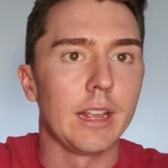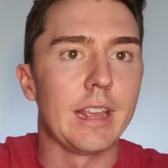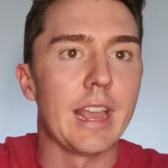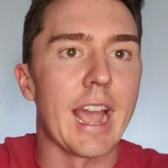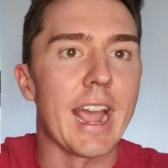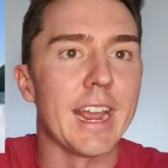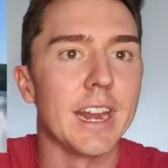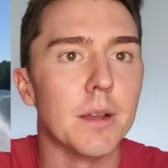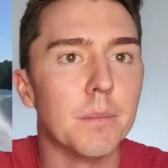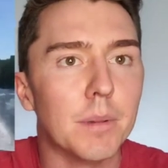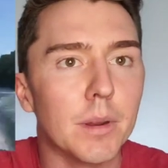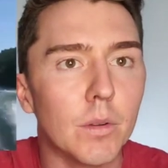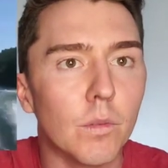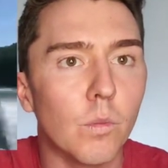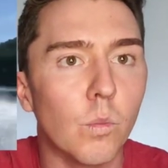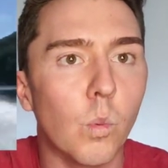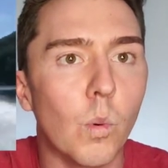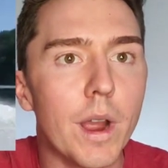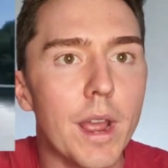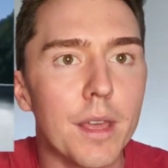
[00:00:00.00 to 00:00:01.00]
gain a bit
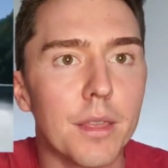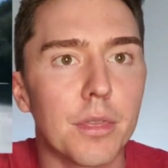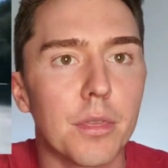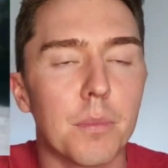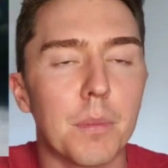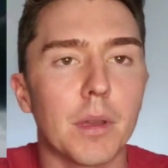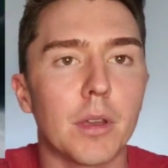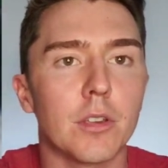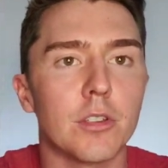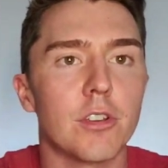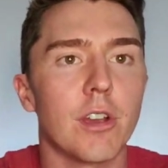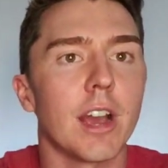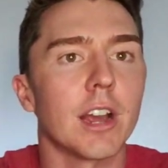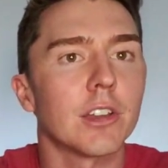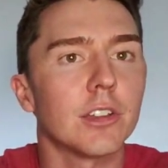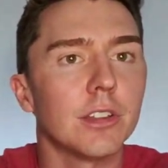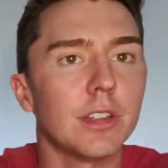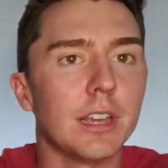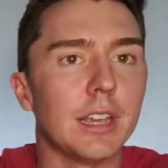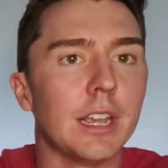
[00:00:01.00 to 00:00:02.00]
of width because you're
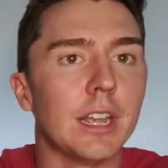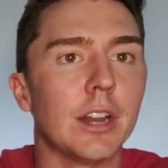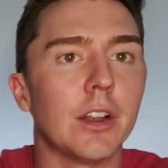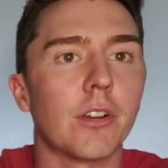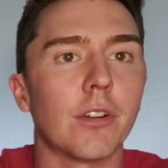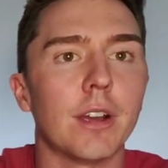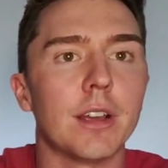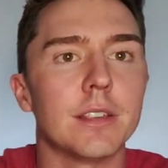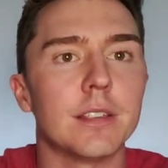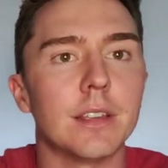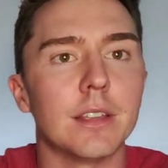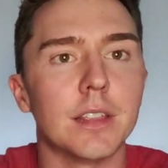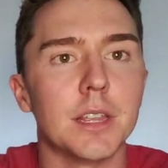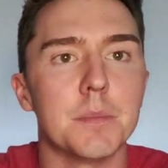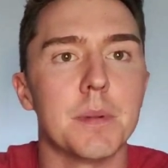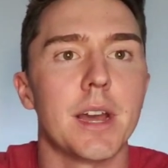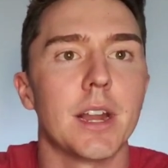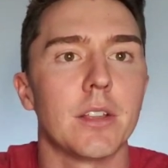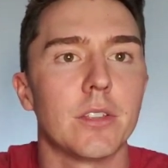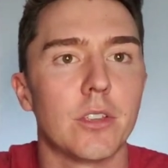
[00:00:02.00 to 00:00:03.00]
actually increasing the
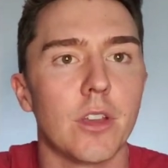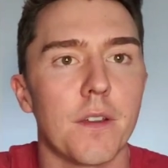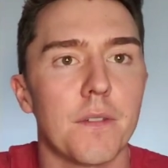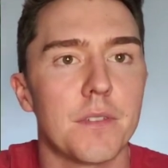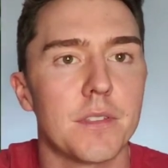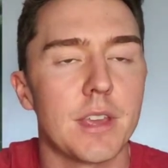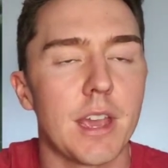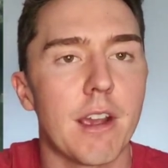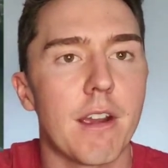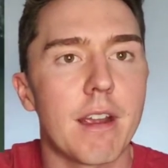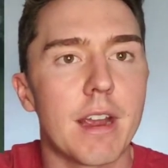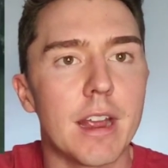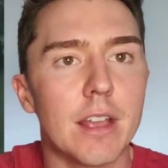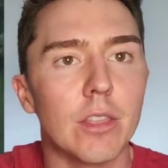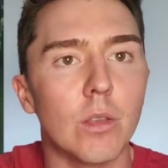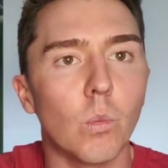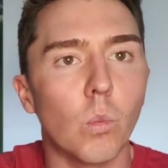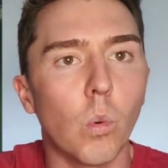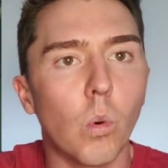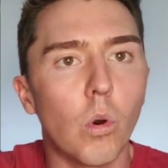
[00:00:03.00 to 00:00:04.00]
amount of surface area
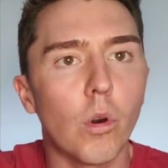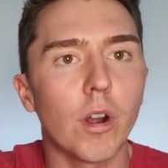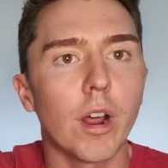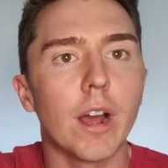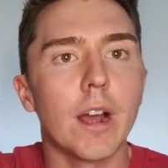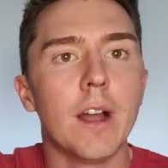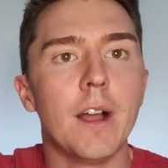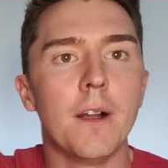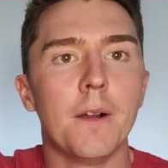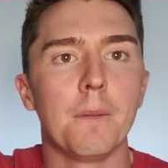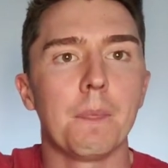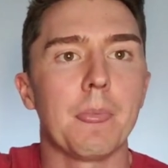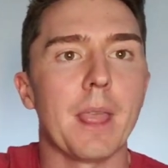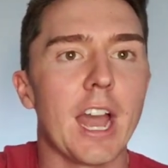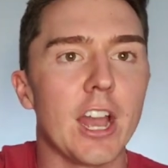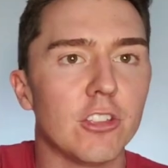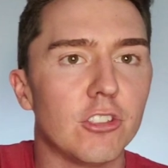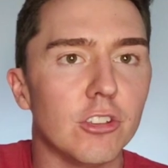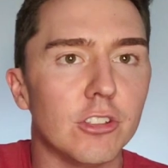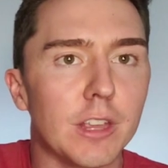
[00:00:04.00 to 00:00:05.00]
in the water
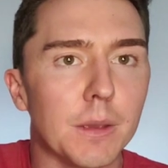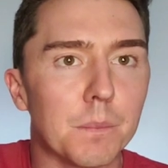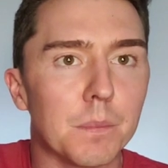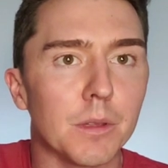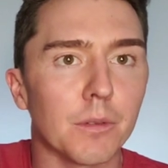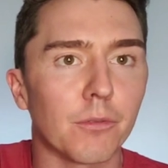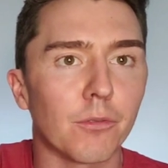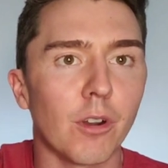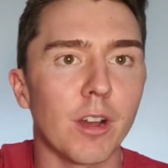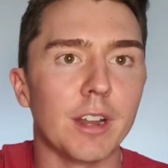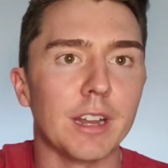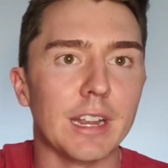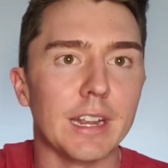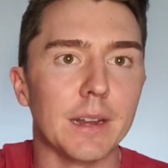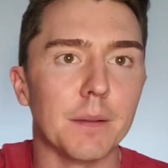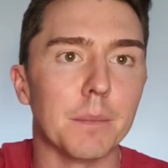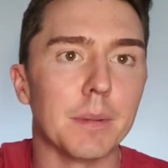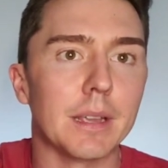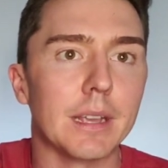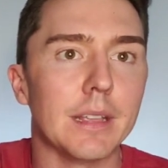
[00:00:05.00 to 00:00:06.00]
as you dip the front
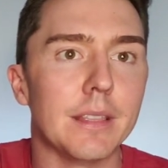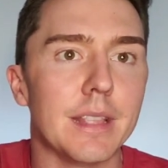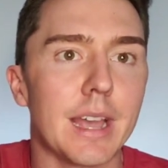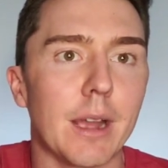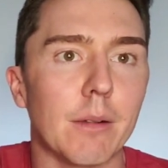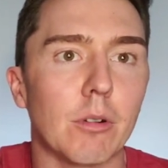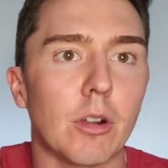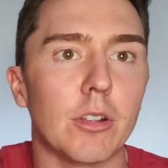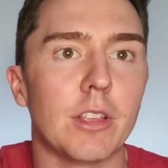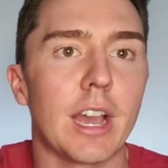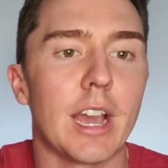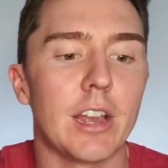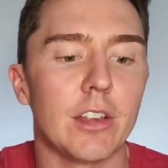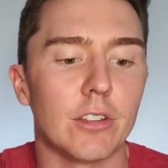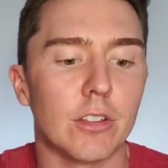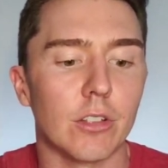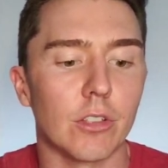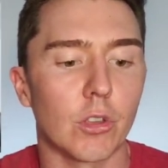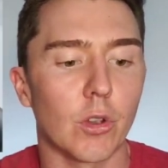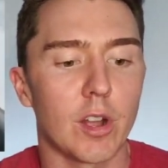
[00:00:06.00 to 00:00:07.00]
in and begin that rotation.